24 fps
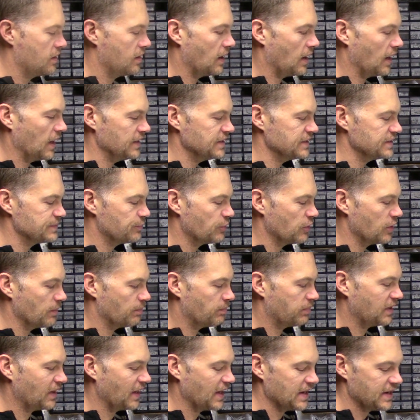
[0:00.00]
I just put a
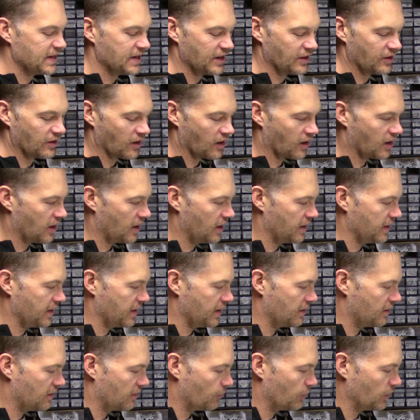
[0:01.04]
plate here on
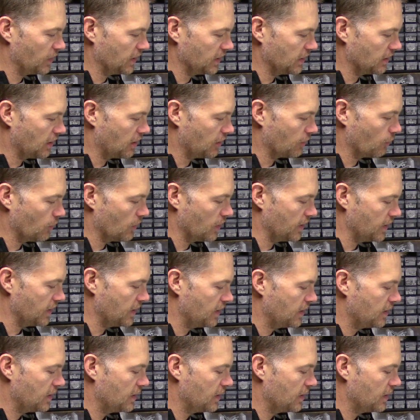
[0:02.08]
here, a really long one,